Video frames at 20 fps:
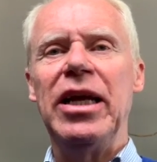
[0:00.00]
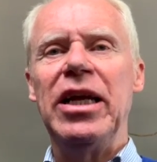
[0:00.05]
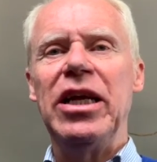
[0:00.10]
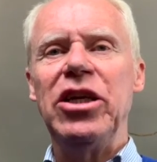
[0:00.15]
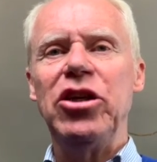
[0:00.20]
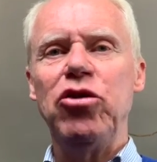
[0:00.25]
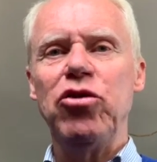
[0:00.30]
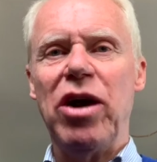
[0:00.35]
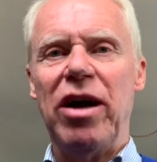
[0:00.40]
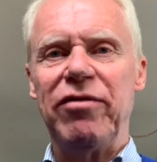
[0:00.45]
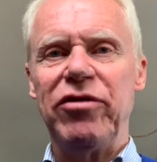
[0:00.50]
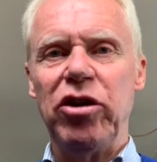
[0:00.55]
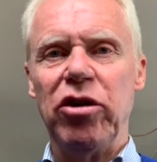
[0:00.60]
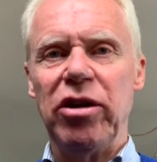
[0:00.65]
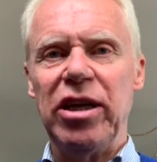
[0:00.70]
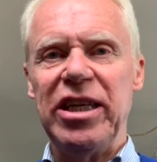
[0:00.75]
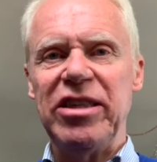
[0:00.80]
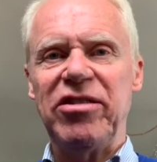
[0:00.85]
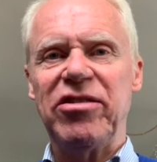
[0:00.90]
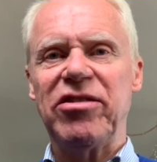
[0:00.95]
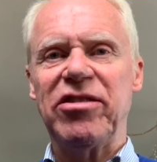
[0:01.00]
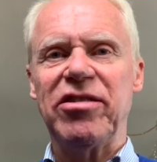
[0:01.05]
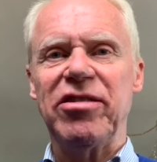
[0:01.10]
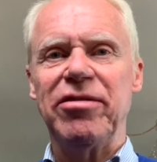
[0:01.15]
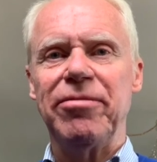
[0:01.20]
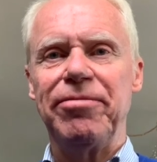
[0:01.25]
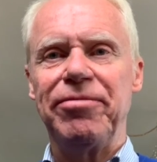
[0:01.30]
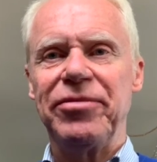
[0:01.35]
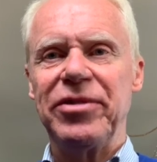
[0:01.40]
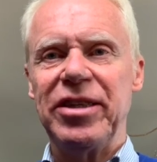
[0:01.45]
You have your
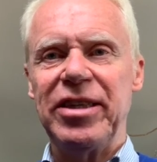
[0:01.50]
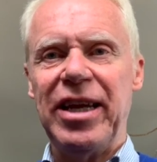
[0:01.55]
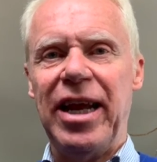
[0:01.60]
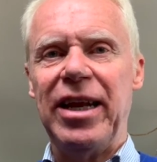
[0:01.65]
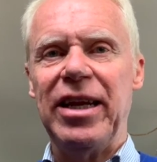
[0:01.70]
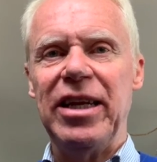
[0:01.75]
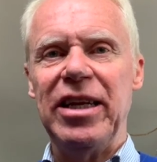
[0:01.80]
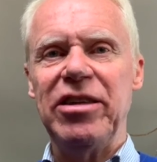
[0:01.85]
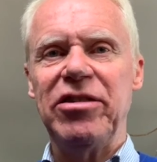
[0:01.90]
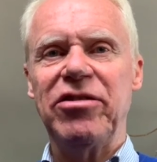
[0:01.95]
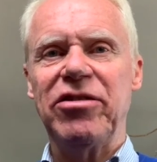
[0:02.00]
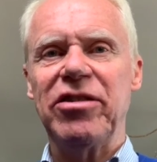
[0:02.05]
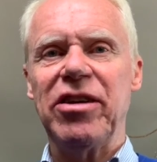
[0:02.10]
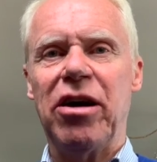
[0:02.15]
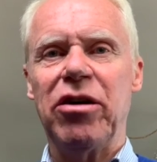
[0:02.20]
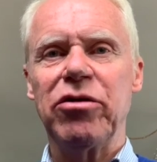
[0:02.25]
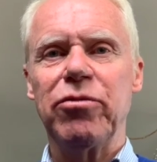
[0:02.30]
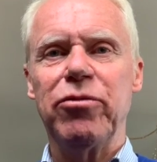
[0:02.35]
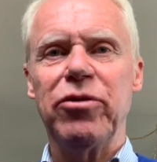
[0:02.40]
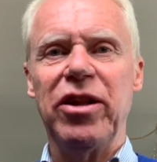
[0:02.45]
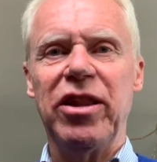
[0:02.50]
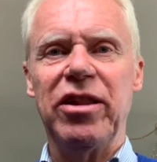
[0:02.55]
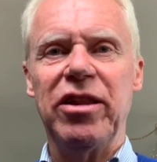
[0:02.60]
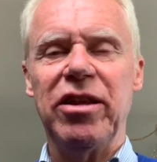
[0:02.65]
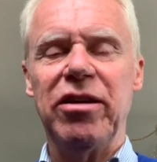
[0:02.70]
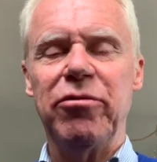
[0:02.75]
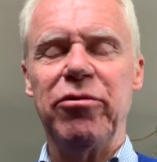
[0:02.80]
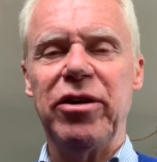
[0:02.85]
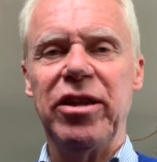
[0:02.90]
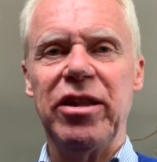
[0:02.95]
lists, 10 lists out with
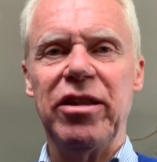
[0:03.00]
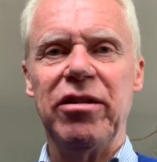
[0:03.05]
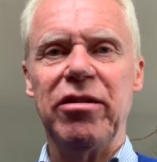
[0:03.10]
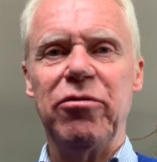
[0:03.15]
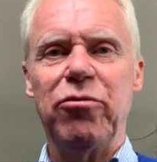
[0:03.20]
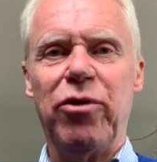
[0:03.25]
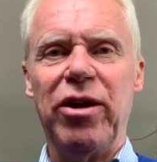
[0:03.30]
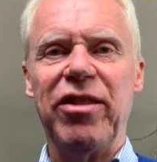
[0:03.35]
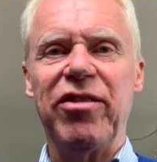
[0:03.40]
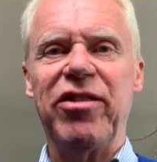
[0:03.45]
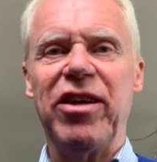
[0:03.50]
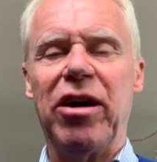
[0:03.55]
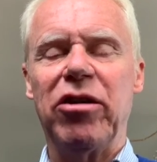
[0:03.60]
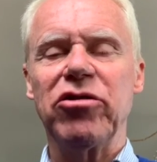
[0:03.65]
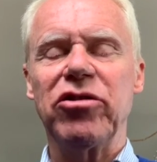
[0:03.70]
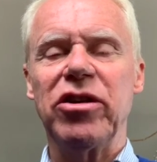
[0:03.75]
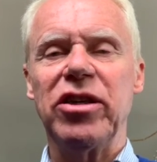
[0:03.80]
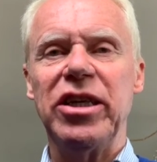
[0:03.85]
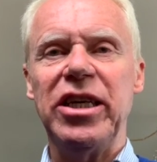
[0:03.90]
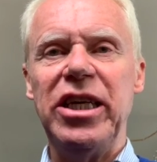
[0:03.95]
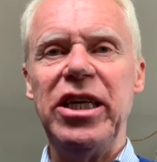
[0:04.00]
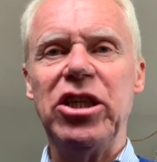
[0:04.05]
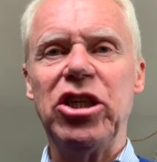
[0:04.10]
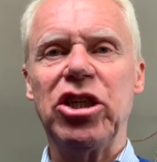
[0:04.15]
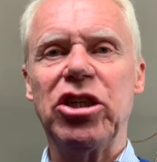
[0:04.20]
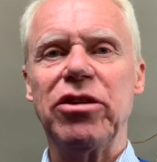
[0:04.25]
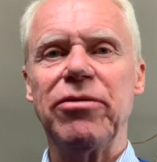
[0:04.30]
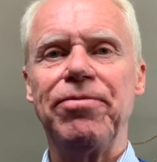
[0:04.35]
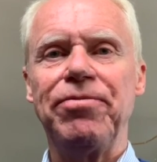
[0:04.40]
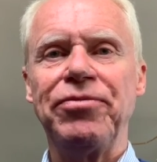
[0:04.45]
1,000
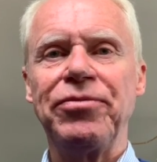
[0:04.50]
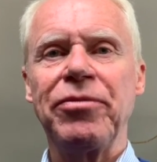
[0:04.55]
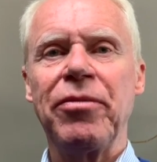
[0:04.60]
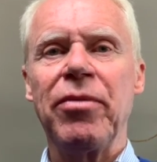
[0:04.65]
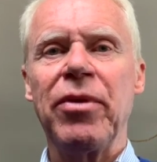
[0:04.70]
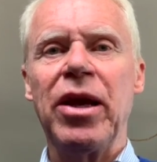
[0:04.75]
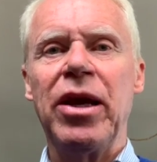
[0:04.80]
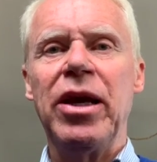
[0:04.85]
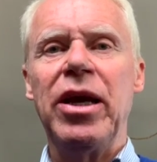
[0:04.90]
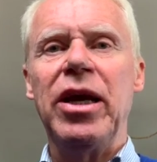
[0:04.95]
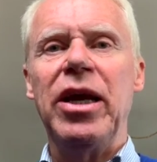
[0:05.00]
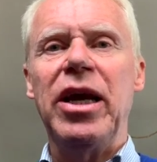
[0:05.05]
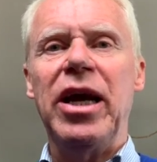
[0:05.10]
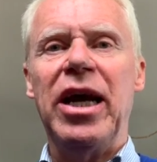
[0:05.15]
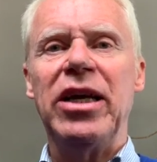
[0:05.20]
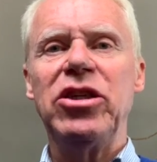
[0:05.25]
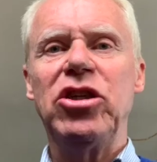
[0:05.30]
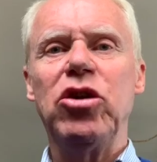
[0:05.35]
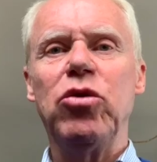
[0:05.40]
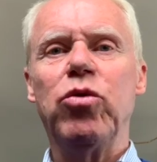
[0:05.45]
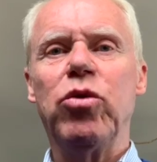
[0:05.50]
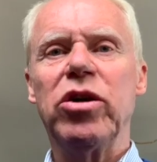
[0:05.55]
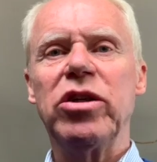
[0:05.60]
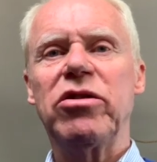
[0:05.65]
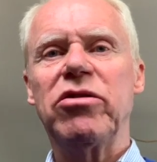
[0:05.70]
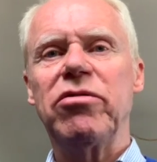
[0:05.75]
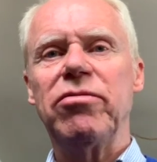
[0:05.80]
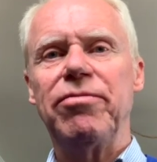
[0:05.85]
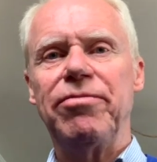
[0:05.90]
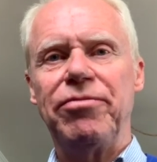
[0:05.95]
each, and you would,